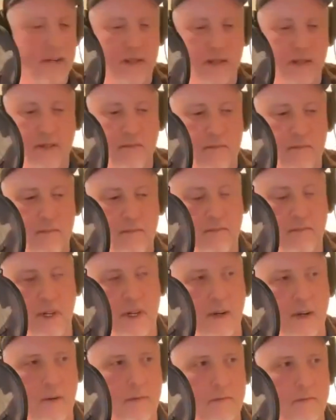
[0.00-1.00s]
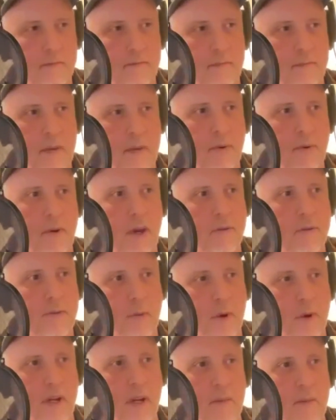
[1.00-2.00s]
to some, people I was
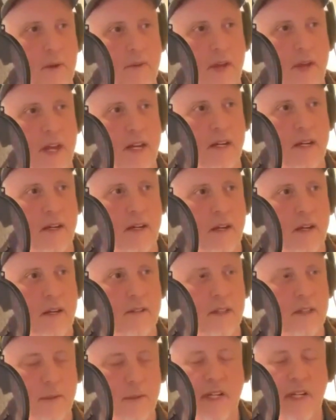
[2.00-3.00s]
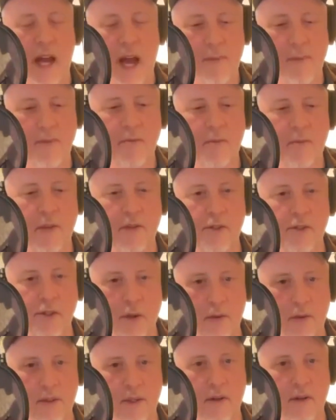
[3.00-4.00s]
working with, and someone taps me on the
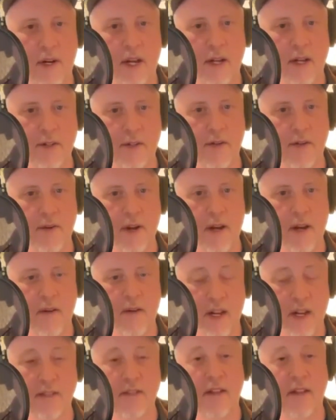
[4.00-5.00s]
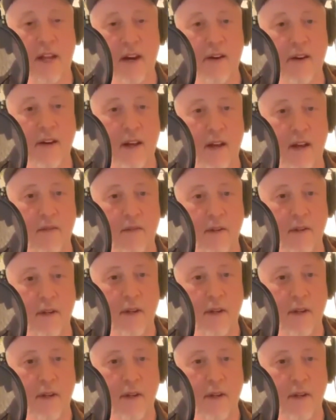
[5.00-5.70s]
shoulder, and I turn around and it's Larry David.